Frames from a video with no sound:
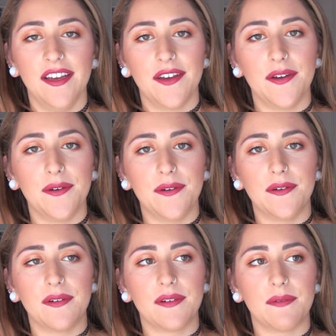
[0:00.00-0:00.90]

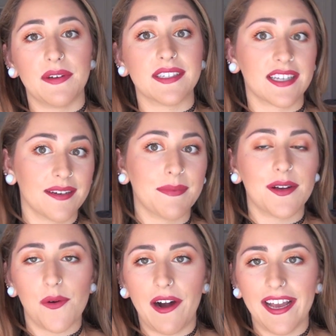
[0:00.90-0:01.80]
who is going to be
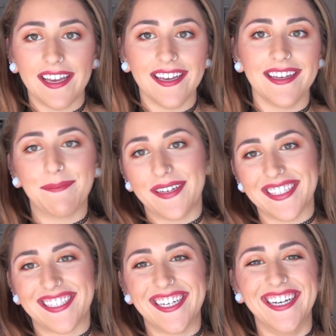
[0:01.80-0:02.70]
quiet
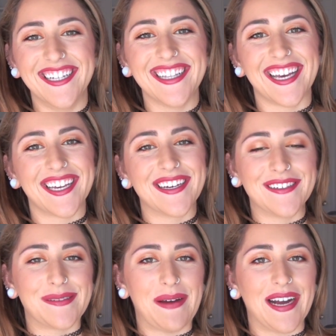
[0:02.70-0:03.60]
but still like
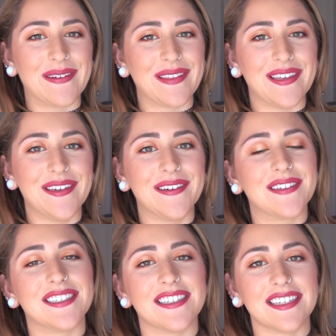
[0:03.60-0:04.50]
goes back with you
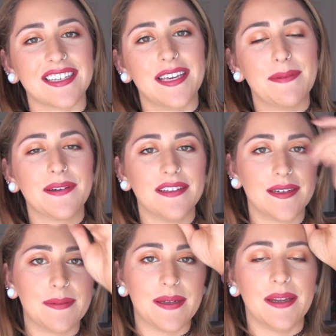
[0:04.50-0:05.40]
to keep you a
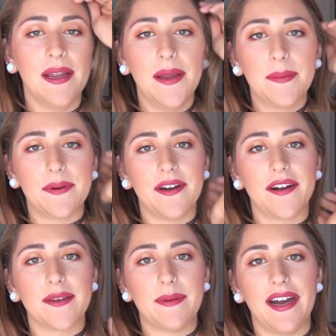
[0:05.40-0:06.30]
little bit
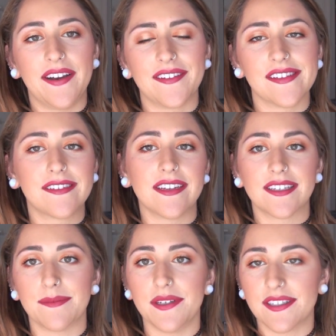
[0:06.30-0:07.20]
preoccupied or listening
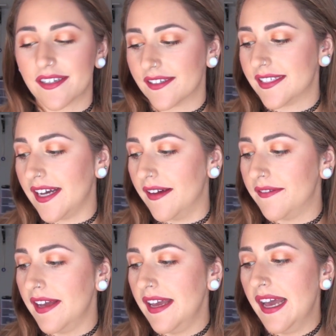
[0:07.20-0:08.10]
to music or
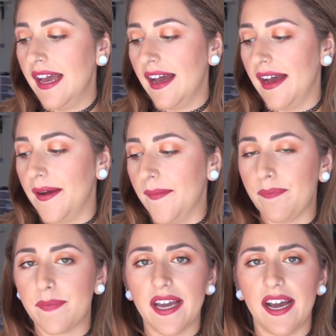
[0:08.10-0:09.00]
stuff.
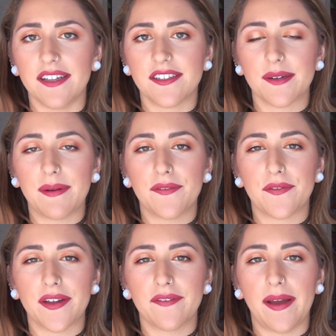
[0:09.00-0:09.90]
But yeah, it took about
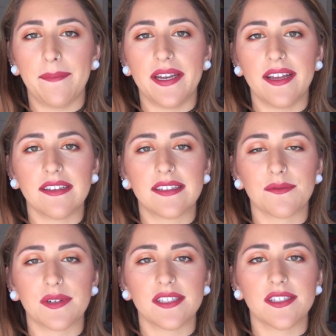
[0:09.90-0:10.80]
45 minutes. It
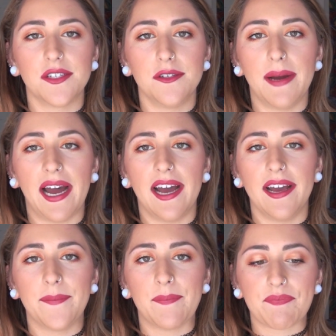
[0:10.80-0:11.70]
wasn't too
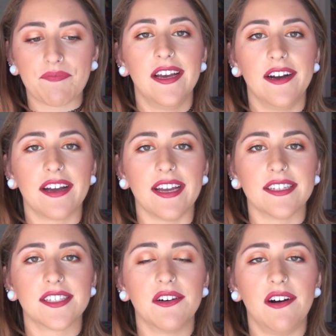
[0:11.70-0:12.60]
bad. Okay,
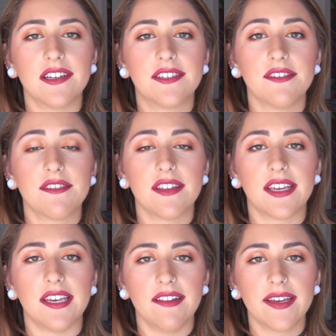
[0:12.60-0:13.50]
so on to the
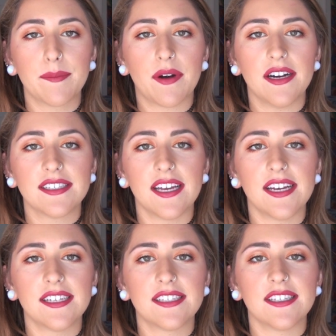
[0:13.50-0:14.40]
healing
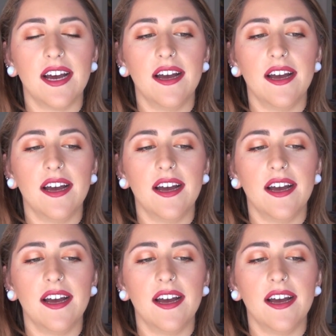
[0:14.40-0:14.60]
process.